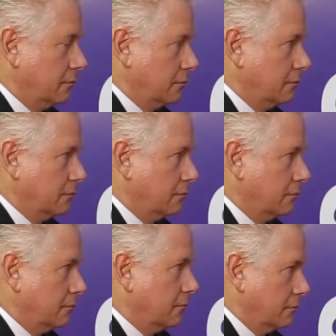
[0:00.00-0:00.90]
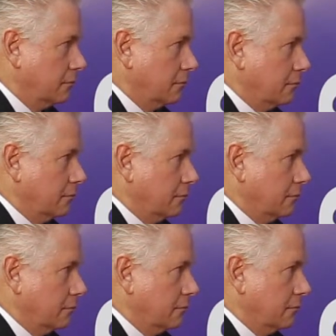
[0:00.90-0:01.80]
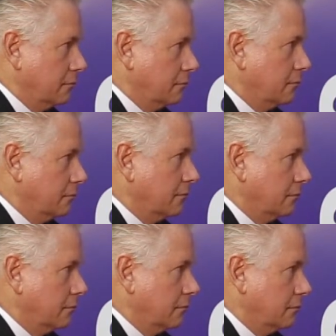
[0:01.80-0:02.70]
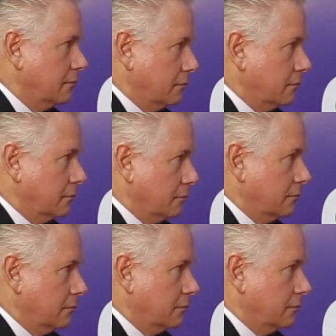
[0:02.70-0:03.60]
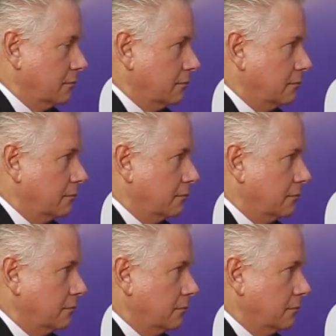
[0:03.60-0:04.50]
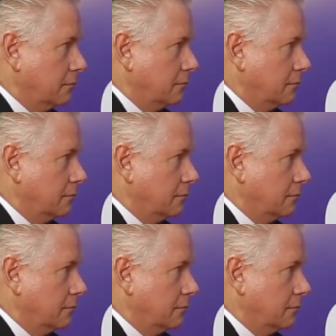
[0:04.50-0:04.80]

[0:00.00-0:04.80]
[no speech]